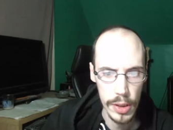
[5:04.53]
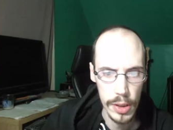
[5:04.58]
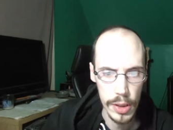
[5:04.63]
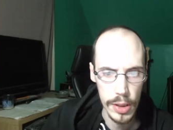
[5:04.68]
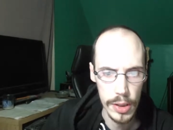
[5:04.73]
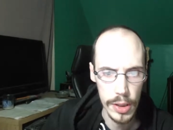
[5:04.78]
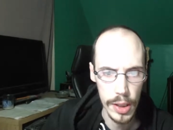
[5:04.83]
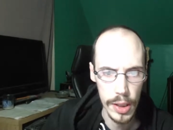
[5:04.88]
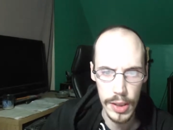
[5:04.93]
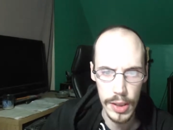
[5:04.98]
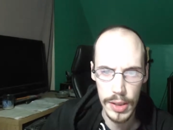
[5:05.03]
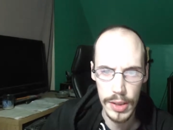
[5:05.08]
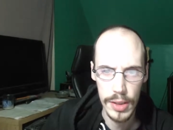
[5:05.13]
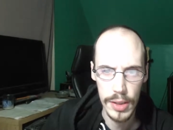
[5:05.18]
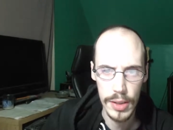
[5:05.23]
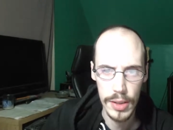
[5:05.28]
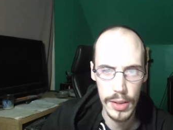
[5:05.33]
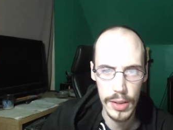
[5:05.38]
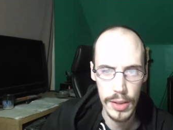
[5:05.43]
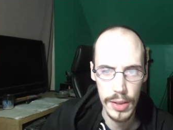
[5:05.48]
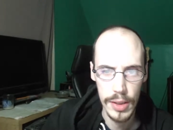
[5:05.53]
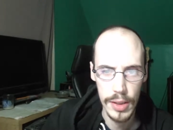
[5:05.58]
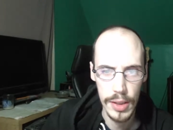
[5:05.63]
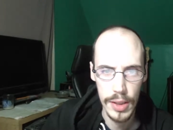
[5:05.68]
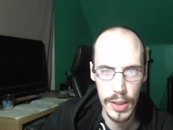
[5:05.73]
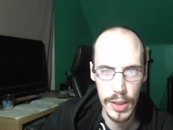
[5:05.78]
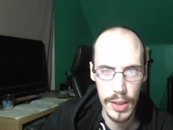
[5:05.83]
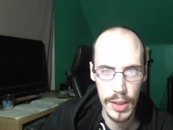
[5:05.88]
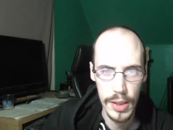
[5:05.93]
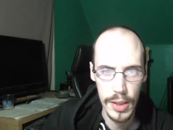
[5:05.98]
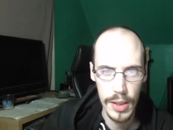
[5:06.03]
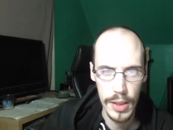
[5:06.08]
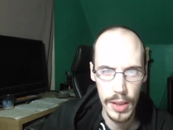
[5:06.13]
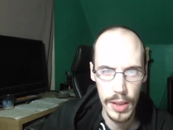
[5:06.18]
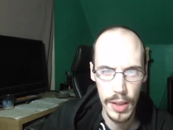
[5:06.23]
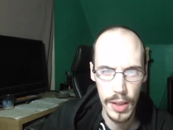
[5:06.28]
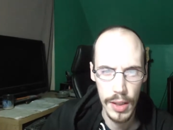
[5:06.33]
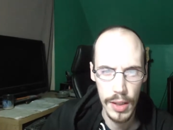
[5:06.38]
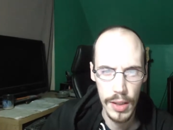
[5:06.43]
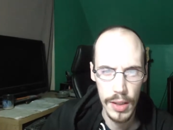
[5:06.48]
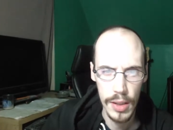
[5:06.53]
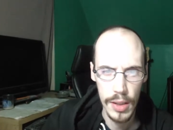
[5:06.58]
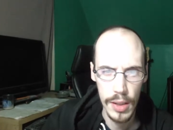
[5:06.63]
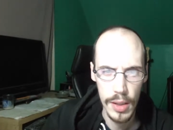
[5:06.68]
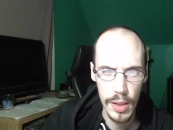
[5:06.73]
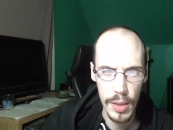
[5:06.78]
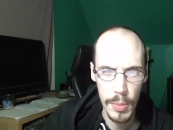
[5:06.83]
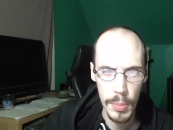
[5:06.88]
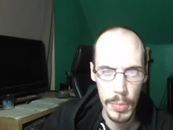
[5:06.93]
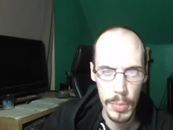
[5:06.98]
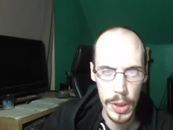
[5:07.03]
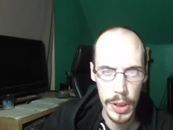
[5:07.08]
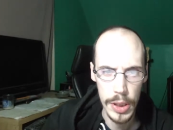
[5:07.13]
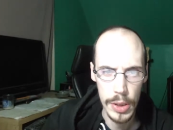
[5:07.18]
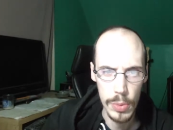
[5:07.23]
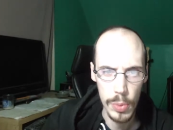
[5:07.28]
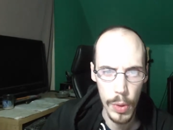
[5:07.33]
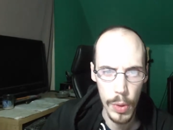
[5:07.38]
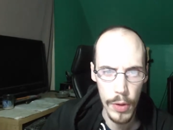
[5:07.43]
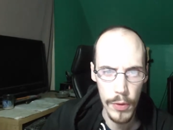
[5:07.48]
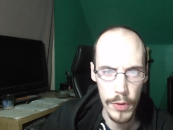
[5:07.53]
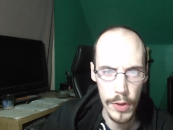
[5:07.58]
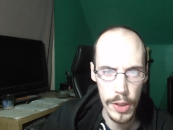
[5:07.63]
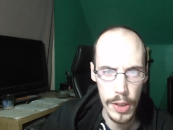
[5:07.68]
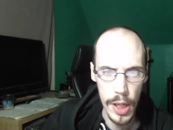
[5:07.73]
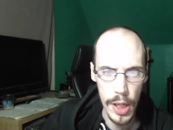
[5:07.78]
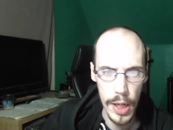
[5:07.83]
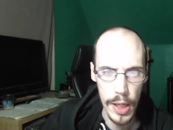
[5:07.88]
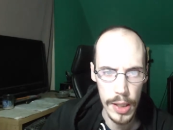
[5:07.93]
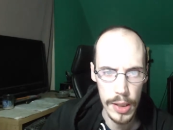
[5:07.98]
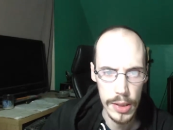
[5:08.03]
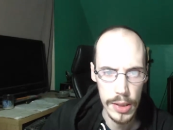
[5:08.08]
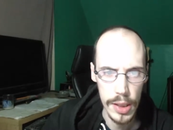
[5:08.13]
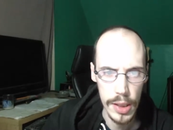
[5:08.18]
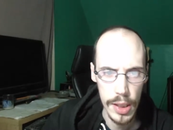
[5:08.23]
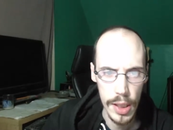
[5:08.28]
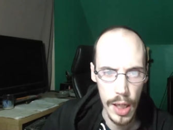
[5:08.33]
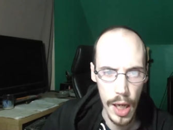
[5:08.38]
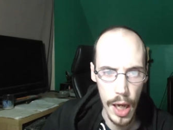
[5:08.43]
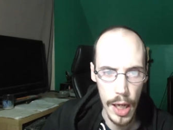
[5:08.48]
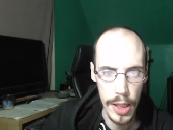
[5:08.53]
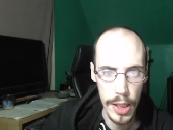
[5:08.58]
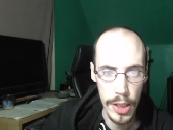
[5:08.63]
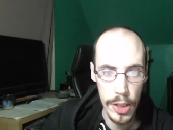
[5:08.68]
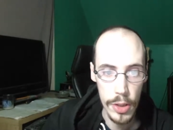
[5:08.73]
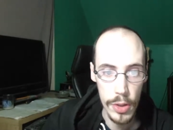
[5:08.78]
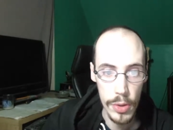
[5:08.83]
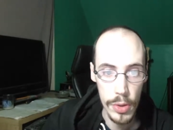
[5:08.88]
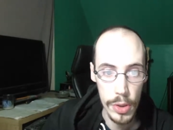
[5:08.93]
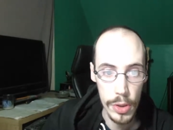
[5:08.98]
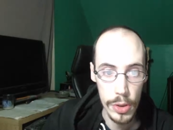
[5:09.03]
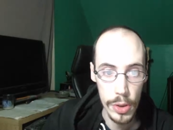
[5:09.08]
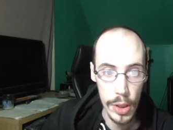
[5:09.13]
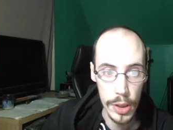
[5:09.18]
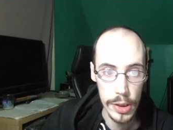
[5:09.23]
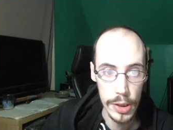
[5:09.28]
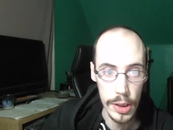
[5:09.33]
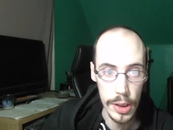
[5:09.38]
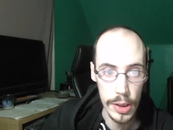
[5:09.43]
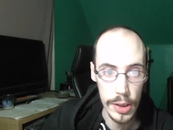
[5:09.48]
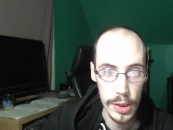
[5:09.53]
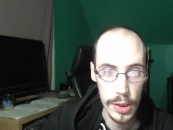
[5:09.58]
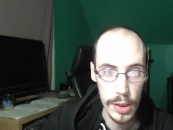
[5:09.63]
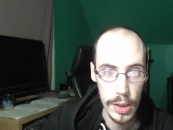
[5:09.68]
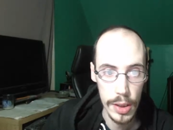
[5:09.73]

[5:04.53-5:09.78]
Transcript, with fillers: He's like, huh? Please, whatever it takes, I need you to trust us.